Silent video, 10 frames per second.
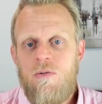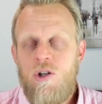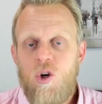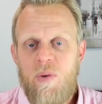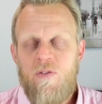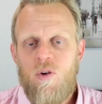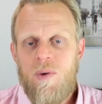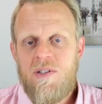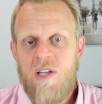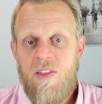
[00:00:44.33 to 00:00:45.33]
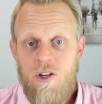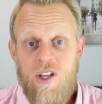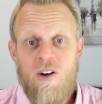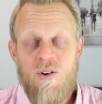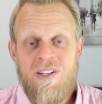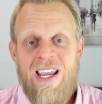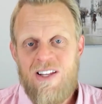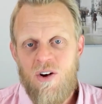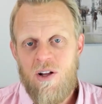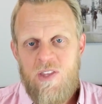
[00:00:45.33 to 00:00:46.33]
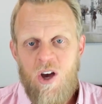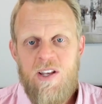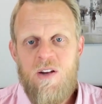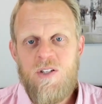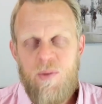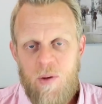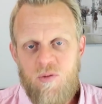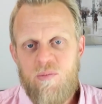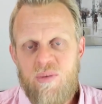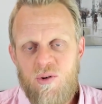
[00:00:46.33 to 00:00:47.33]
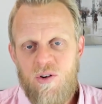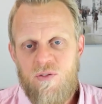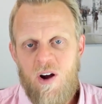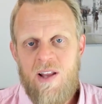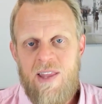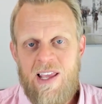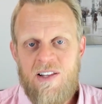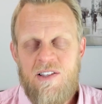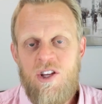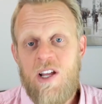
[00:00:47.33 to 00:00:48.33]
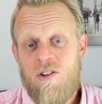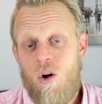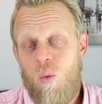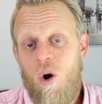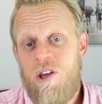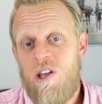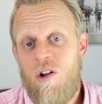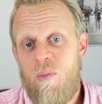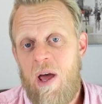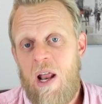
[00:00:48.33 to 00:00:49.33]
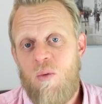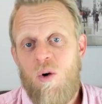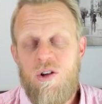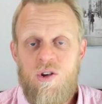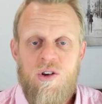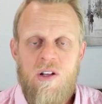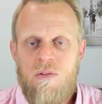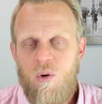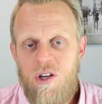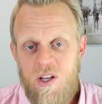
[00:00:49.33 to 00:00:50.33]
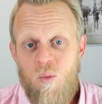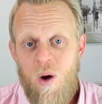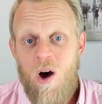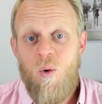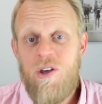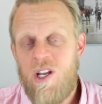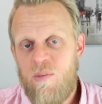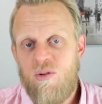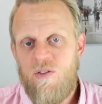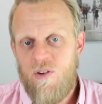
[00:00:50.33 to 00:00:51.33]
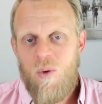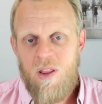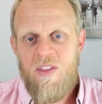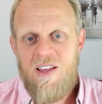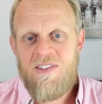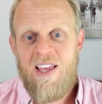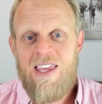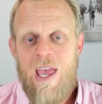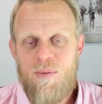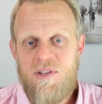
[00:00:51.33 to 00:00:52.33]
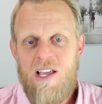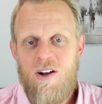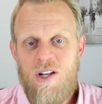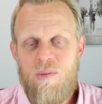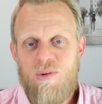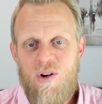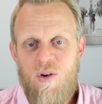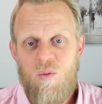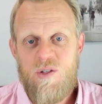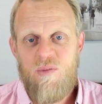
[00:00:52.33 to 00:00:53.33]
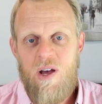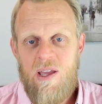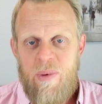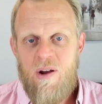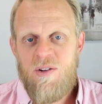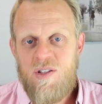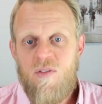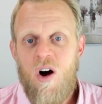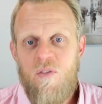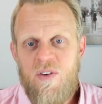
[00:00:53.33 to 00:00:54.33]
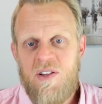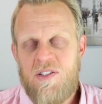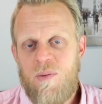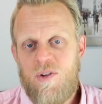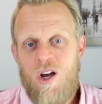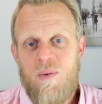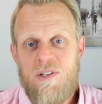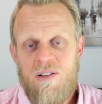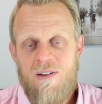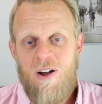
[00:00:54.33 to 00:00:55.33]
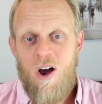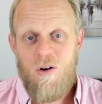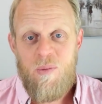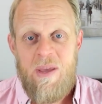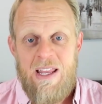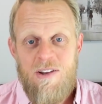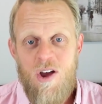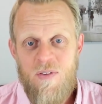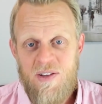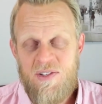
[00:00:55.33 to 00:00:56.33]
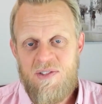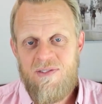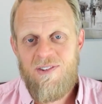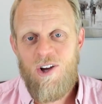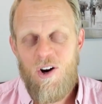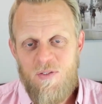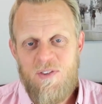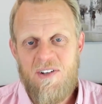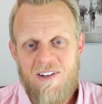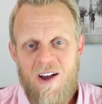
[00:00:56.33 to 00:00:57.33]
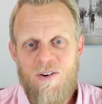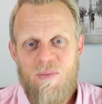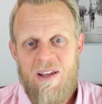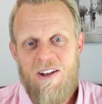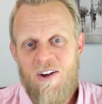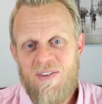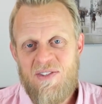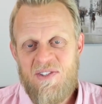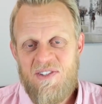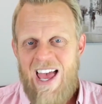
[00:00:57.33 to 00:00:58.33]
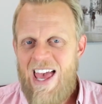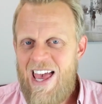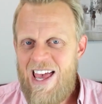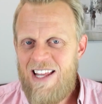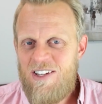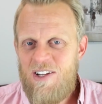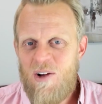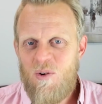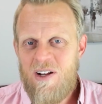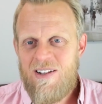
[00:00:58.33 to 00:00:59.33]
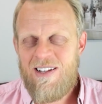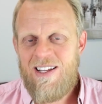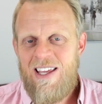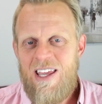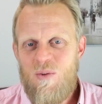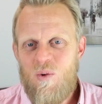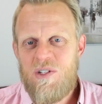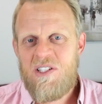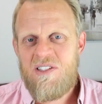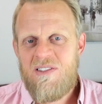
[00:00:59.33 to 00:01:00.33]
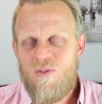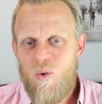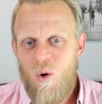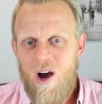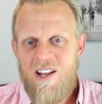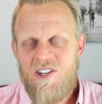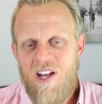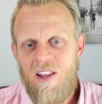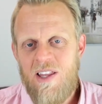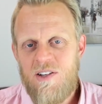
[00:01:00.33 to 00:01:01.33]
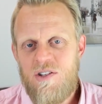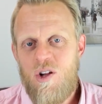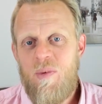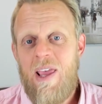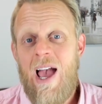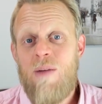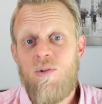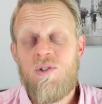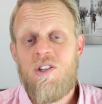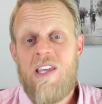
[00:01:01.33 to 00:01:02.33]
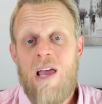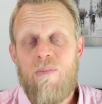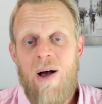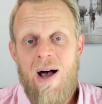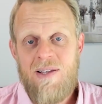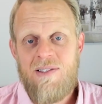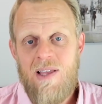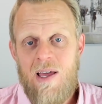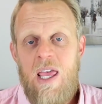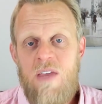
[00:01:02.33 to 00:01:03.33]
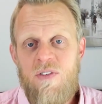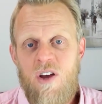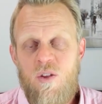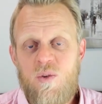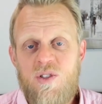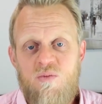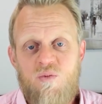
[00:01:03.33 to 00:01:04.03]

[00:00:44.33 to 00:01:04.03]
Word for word: you do a performance, and then you get critiqued on it. The idea is to be able to improve, right? You get told what you can do better, what you did well, what you can improve on. One of the things they kept saying I could improve on was my appearance of confidence. Sometimes I would appear nervous. Often I would appear nervous. And you know what? It was quite a challenge to be able to get past that, even though there was